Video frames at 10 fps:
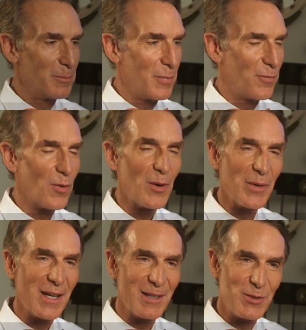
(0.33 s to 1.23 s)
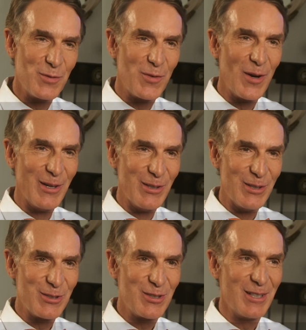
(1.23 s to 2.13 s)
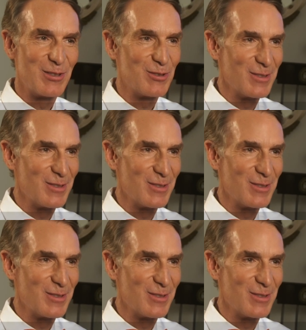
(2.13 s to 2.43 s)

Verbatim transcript: before we get too far into this, I,